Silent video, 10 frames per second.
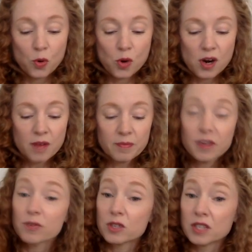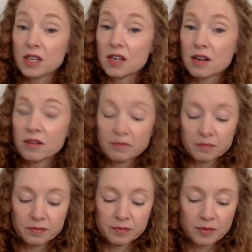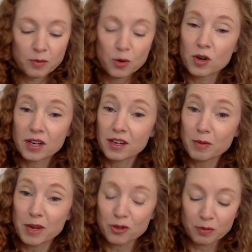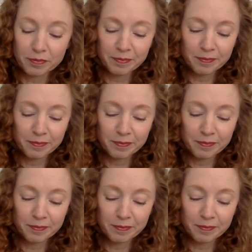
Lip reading: Or if you're sitting here recording in your bedroom,